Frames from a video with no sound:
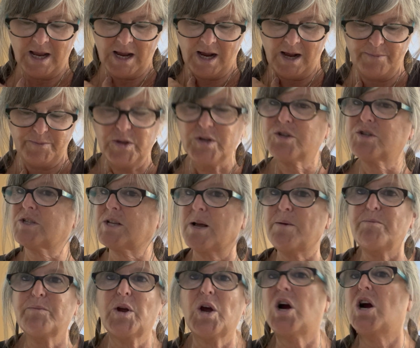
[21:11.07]
There's
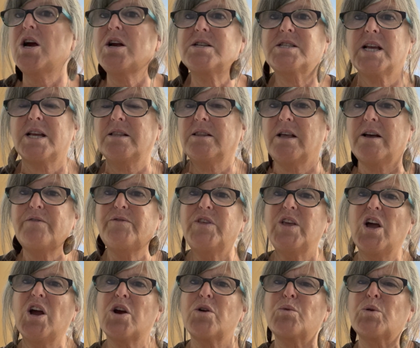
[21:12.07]
some cards I love
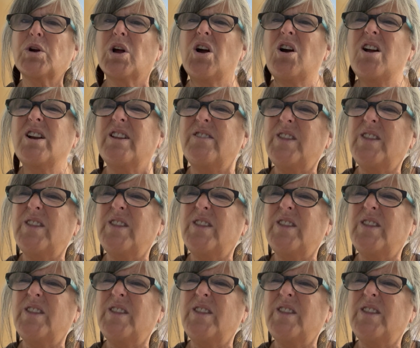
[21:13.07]
the artwork on,